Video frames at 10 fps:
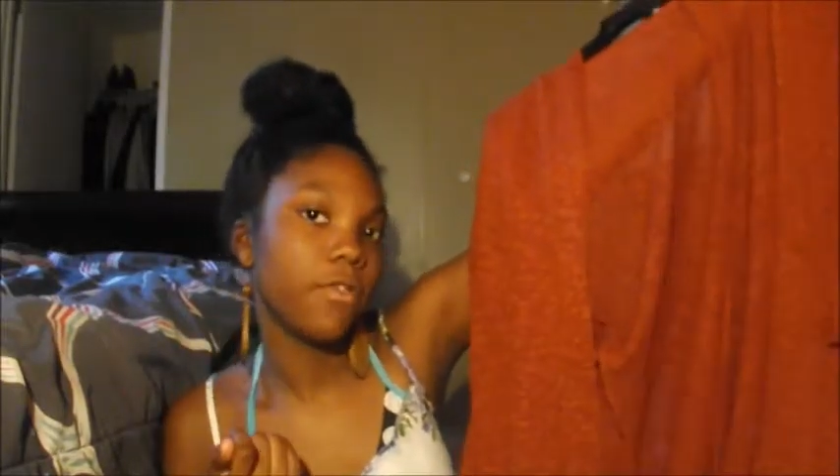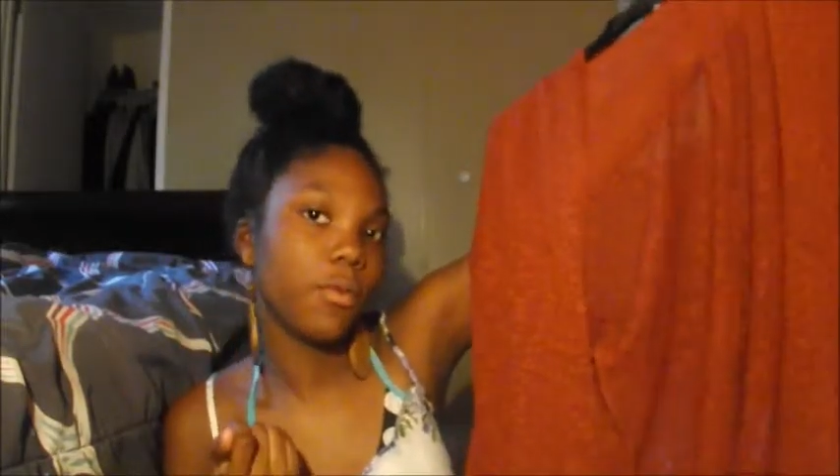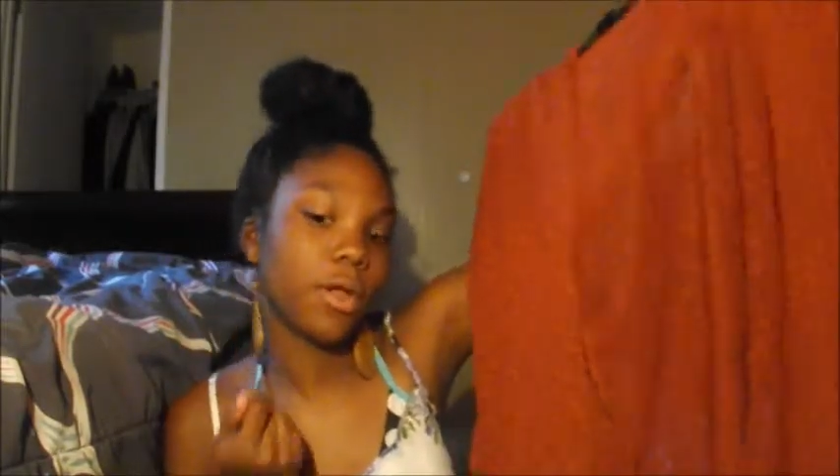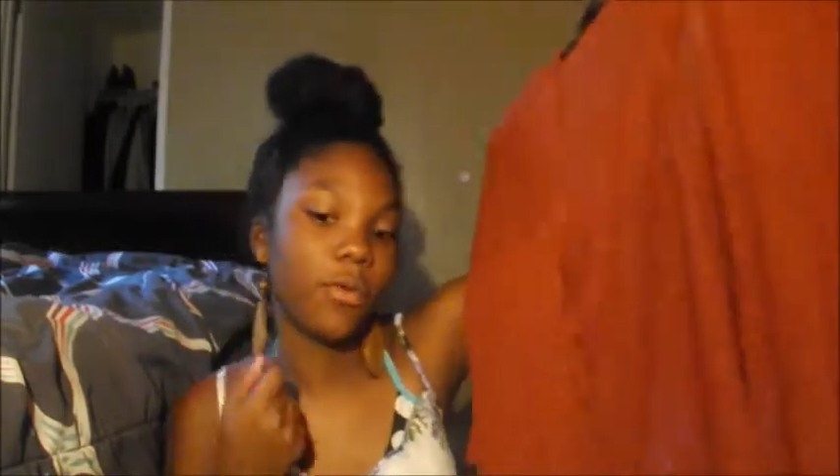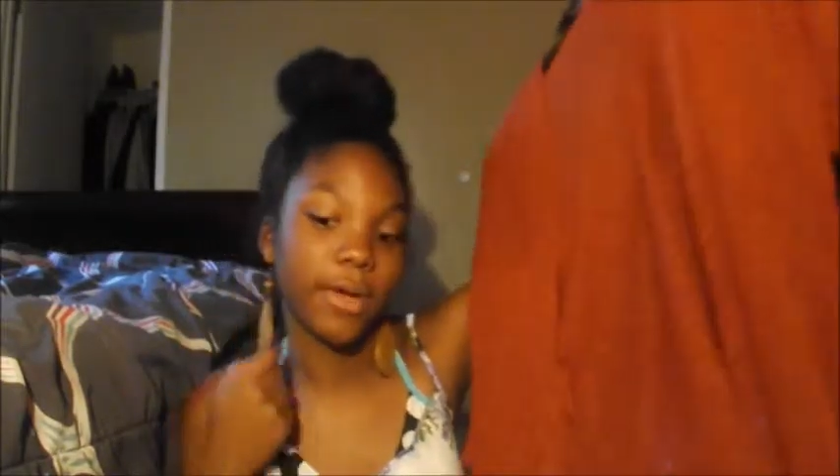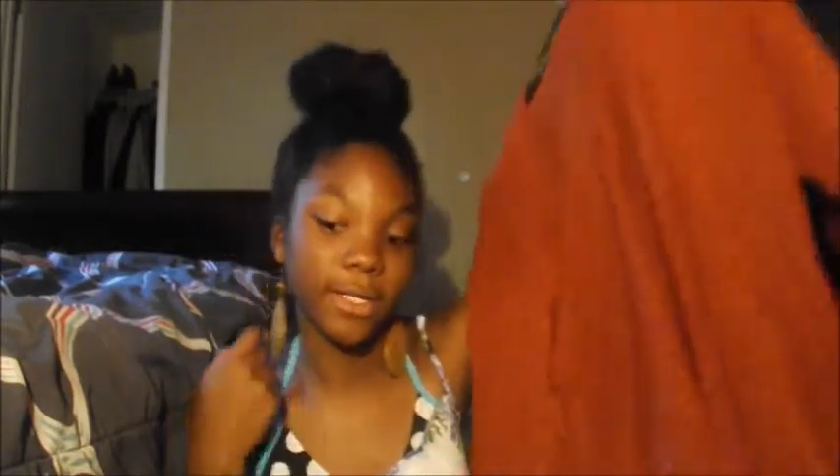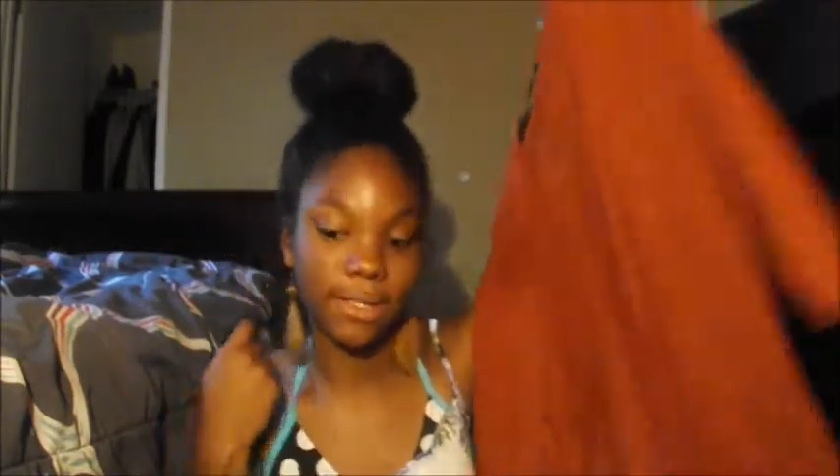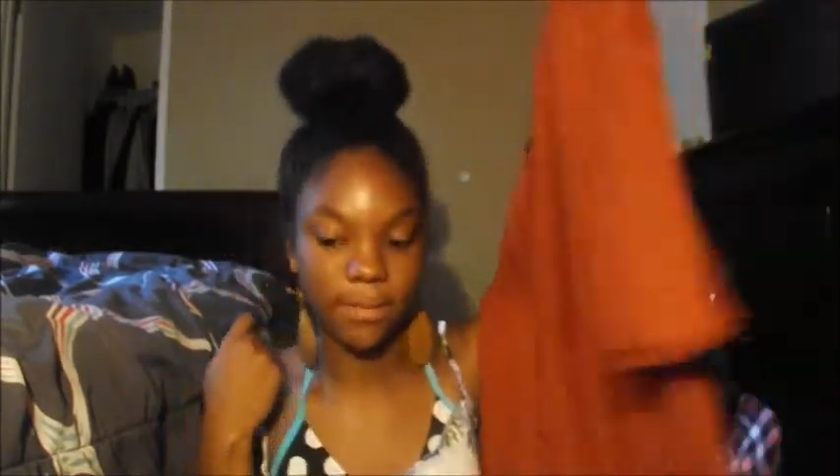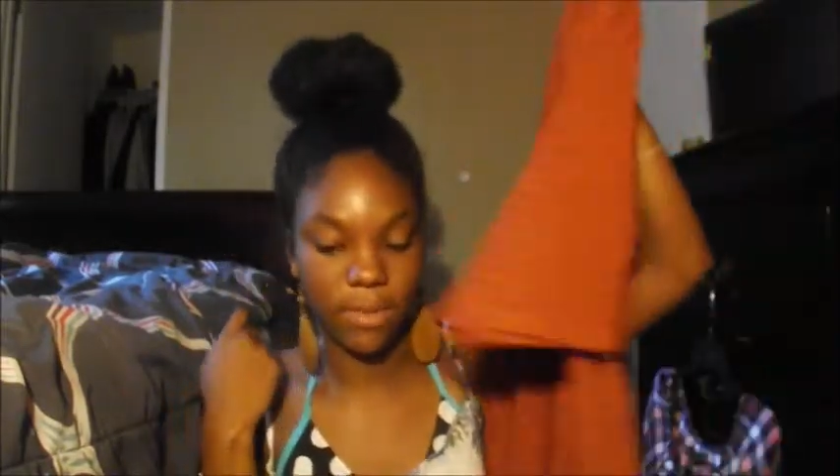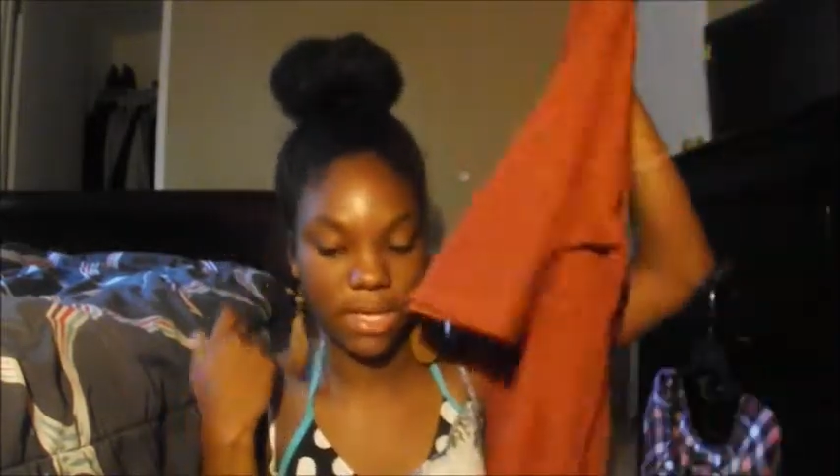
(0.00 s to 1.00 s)
you want to wear
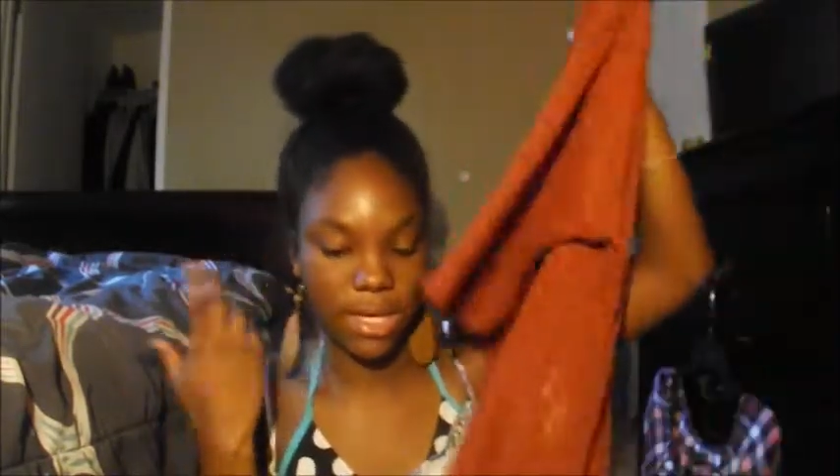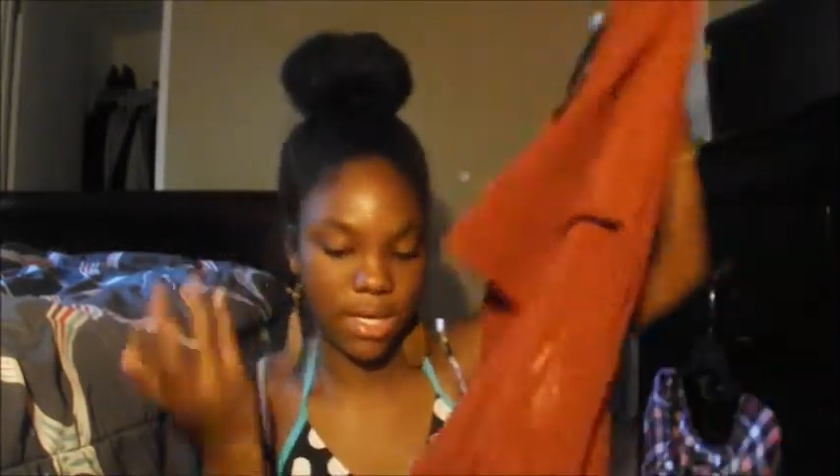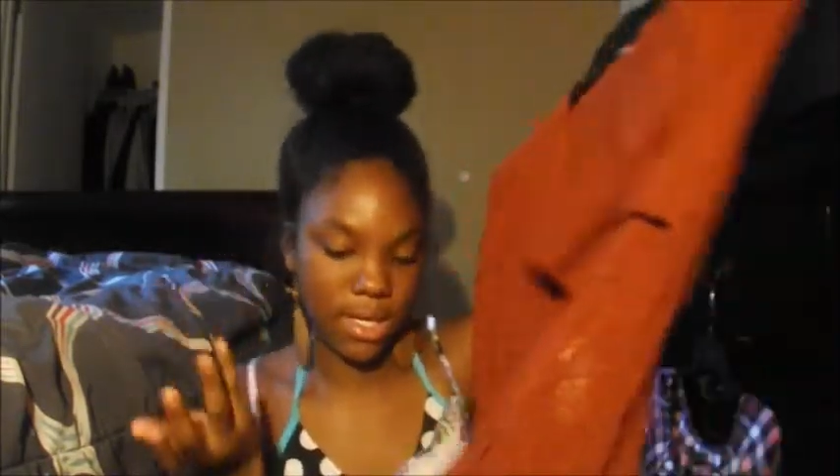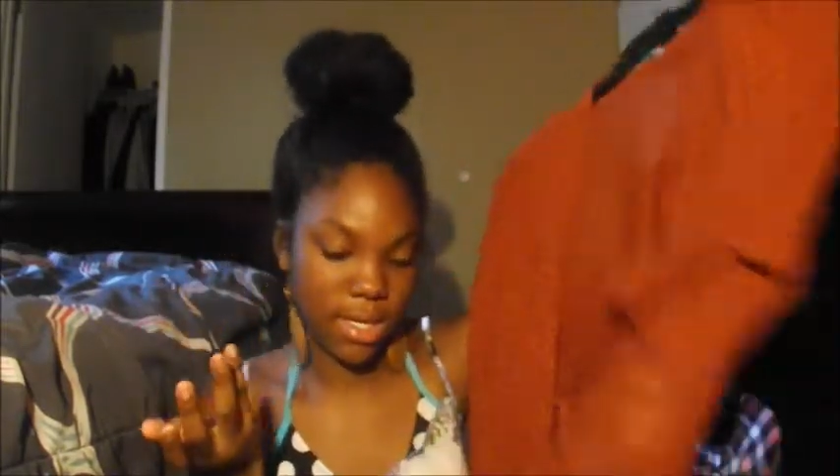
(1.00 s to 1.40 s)
something